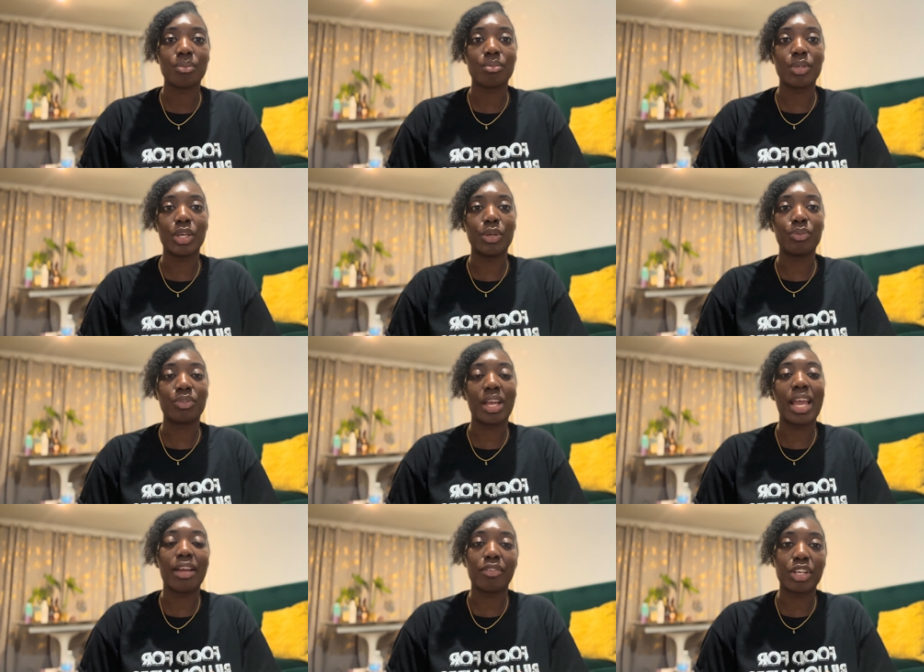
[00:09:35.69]
the
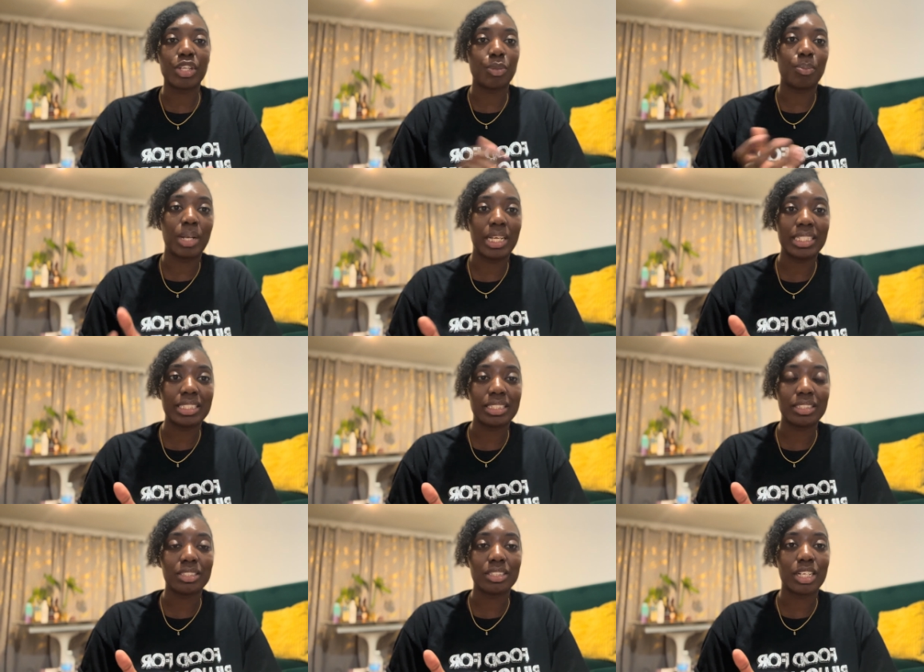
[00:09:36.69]
area, the
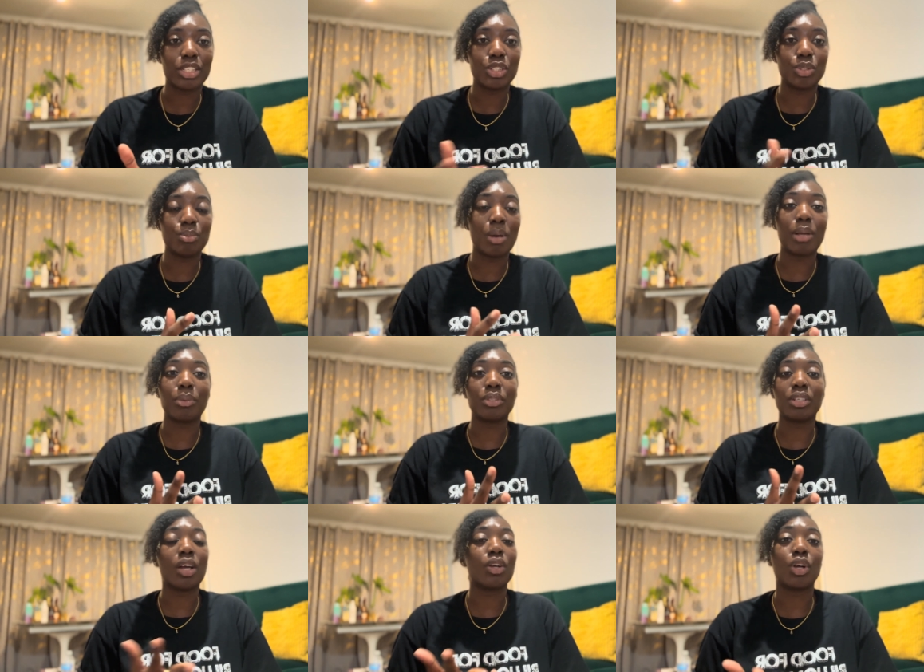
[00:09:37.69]
places that you might want
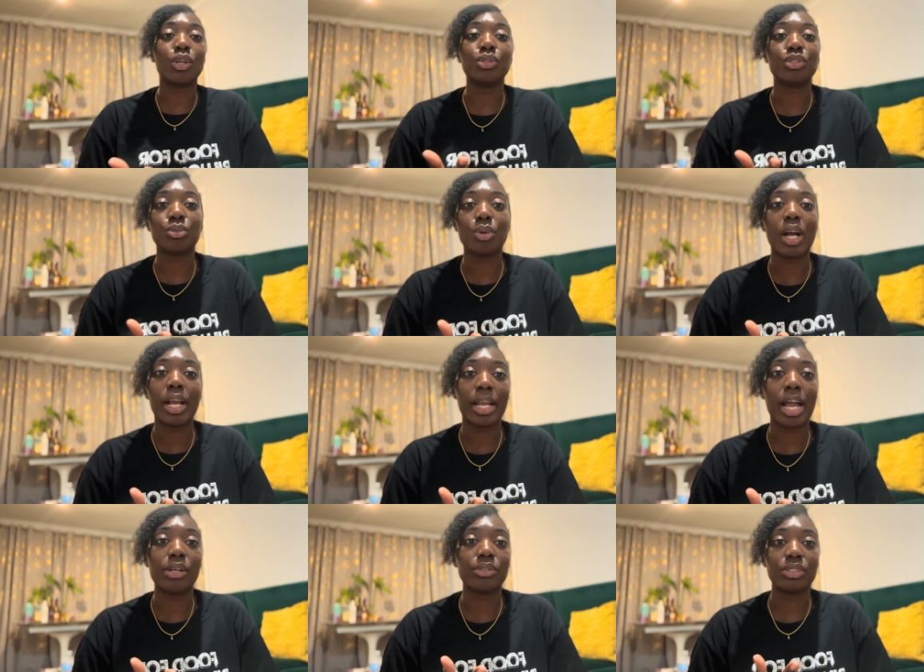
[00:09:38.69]
to go to or hang
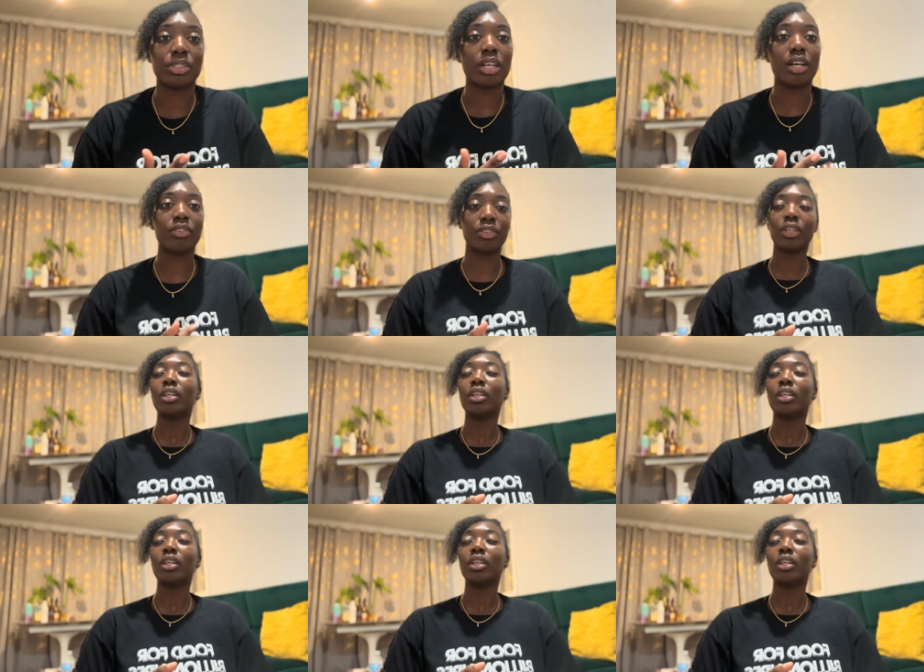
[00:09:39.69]
out and stuff.